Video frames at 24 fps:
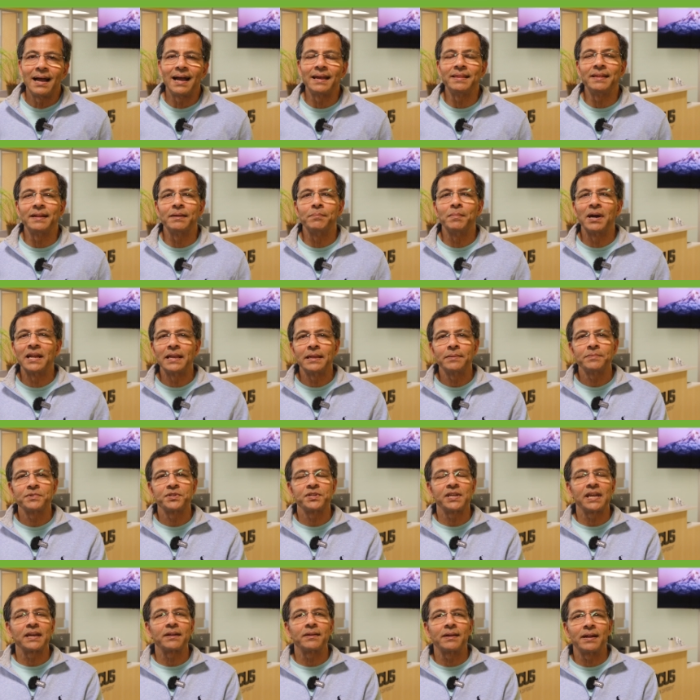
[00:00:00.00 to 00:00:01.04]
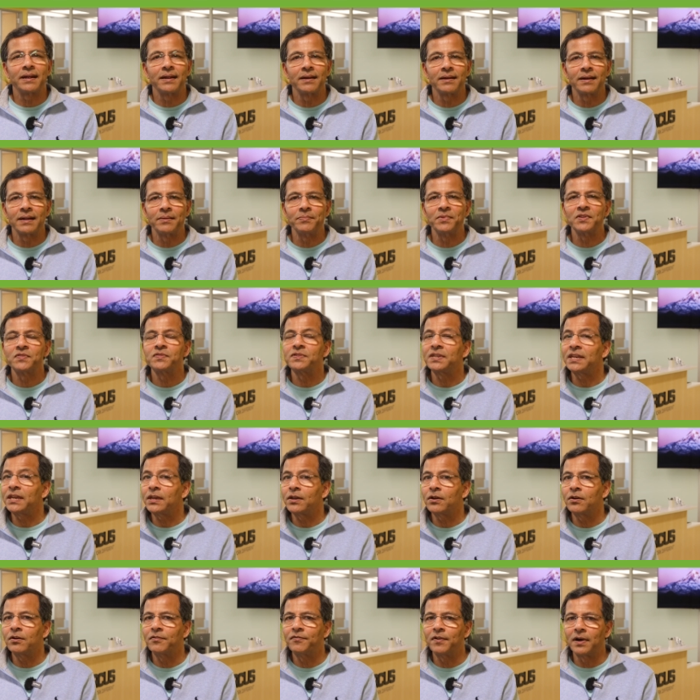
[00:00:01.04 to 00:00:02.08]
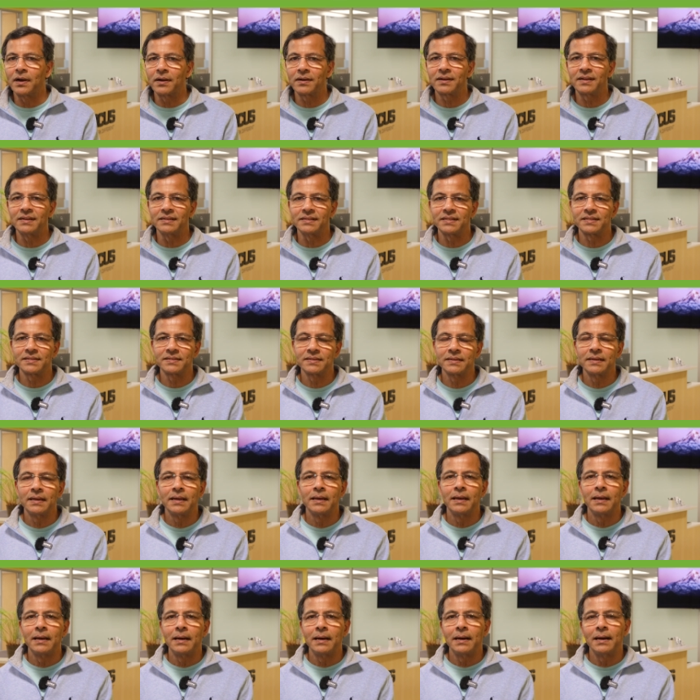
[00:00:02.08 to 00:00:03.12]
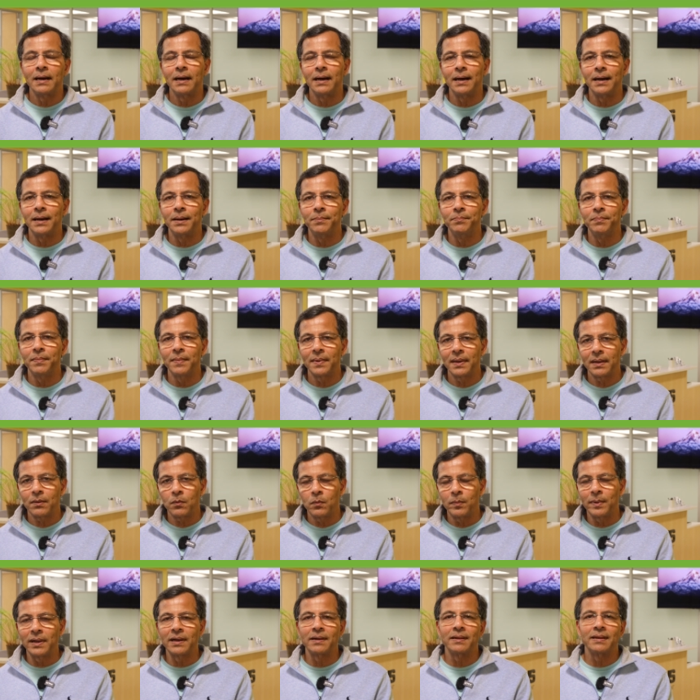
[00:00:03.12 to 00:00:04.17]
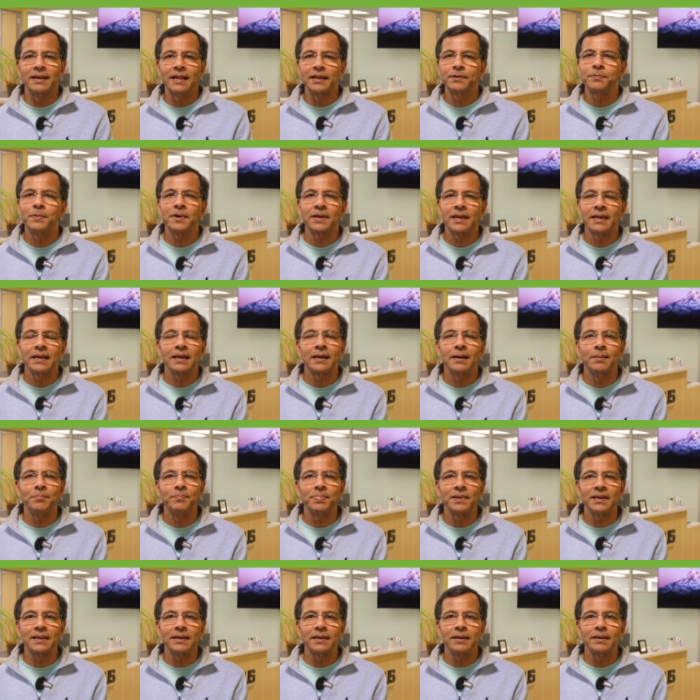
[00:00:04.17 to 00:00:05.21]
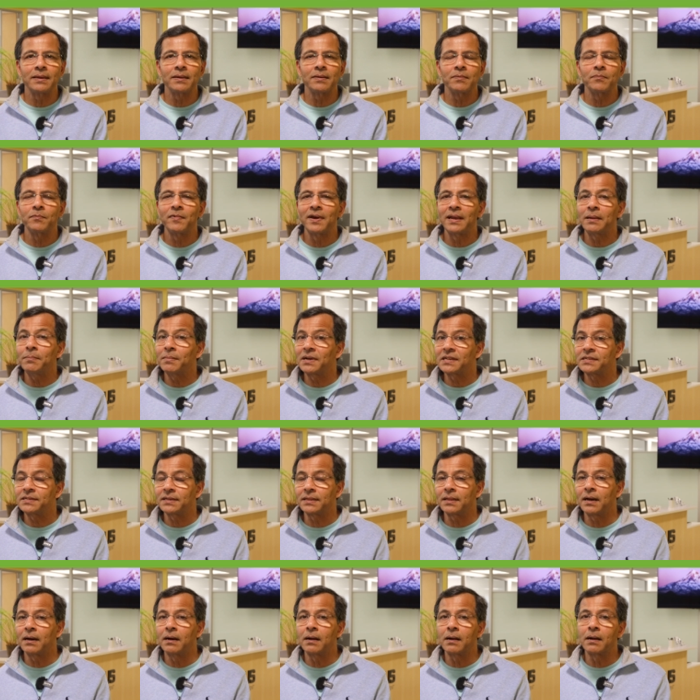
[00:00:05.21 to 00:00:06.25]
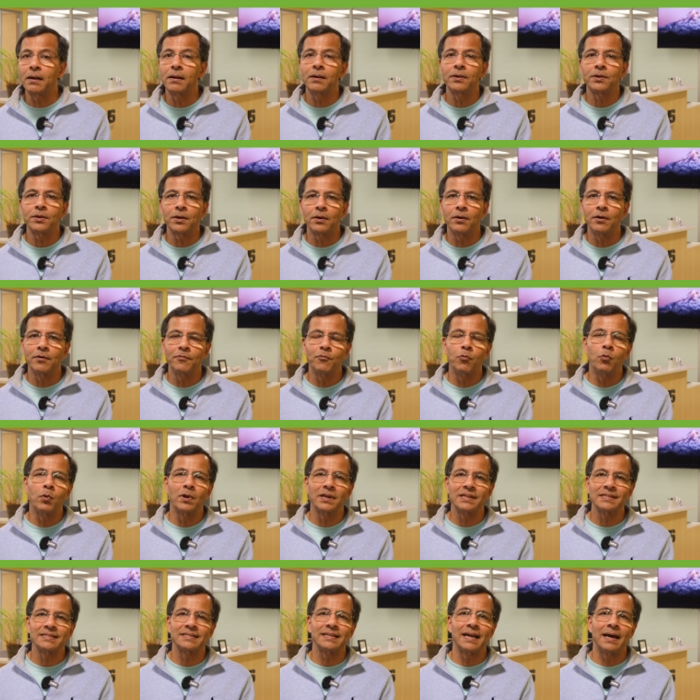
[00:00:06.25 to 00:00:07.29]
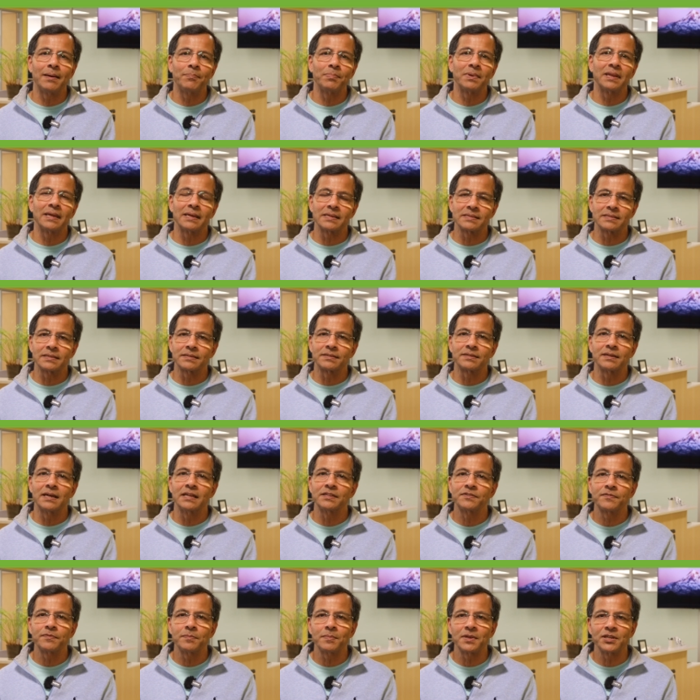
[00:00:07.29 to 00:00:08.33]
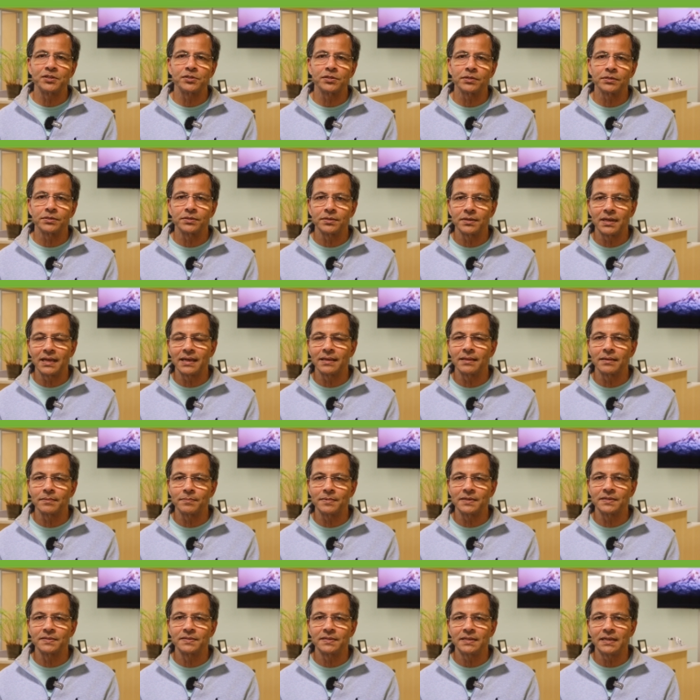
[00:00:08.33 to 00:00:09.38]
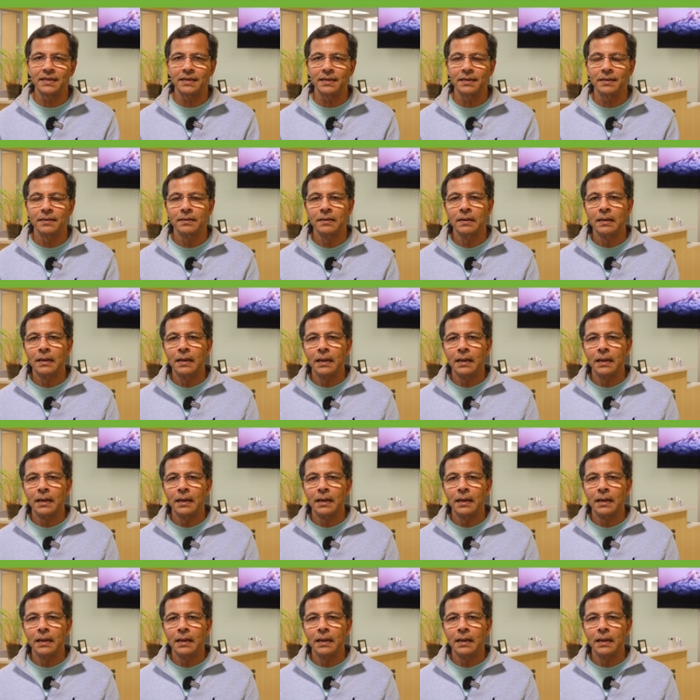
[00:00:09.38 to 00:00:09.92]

Hi there, my name is Shekar Ayyar. I'm the CEO of Arrcus. Um, we're a networking company very much in the heart of what is happening as a transformation today that we see.